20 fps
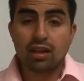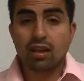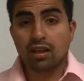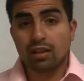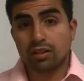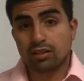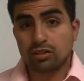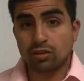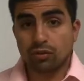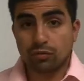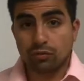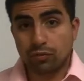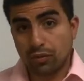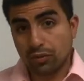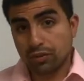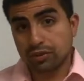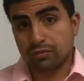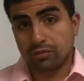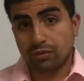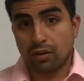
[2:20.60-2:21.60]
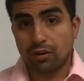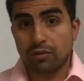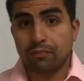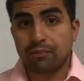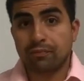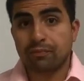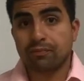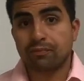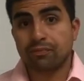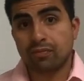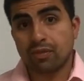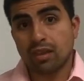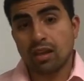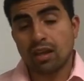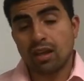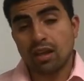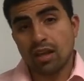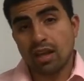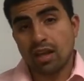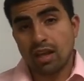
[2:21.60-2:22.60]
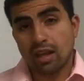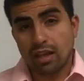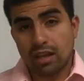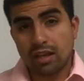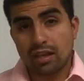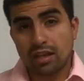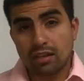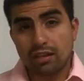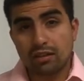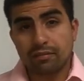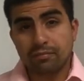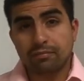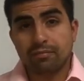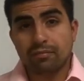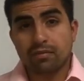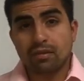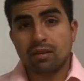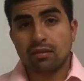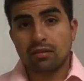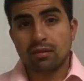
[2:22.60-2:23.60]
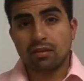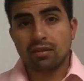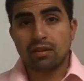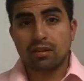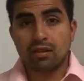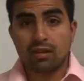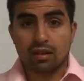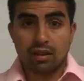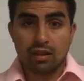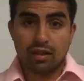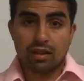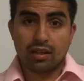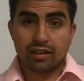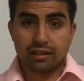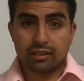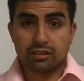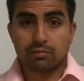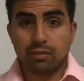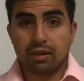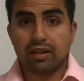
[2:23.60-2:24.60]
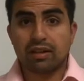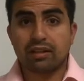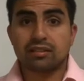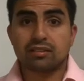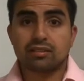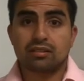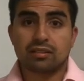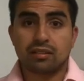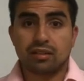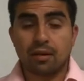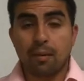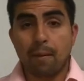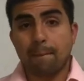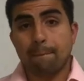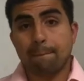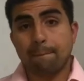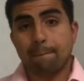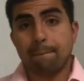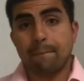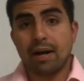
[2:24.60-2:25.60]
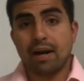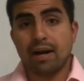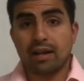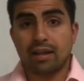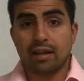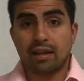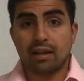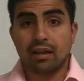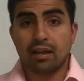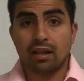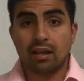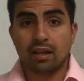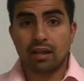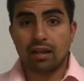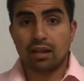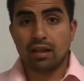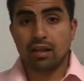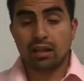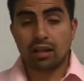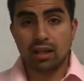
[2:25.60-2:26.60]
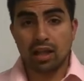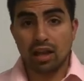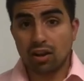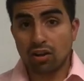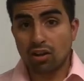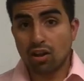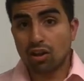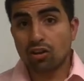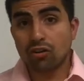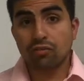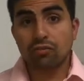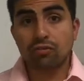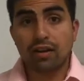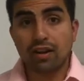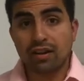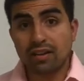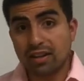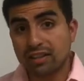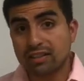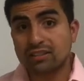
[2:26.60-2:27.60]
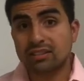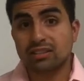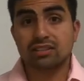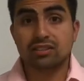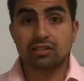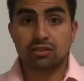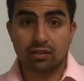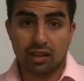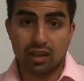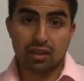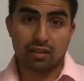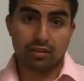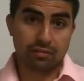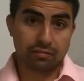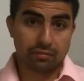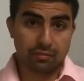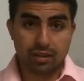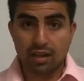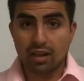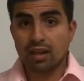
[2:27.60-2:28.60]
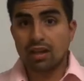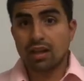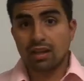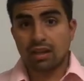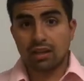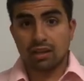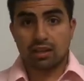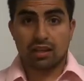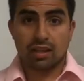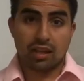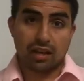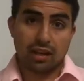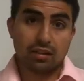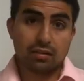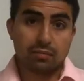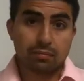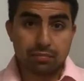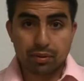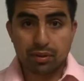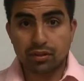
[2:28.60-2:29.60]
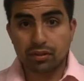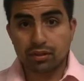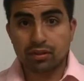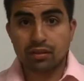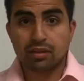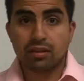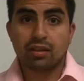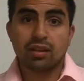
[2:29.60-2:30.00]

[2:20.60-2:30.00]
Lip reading: So first of all, he explains by getting all your finances together, getting a book,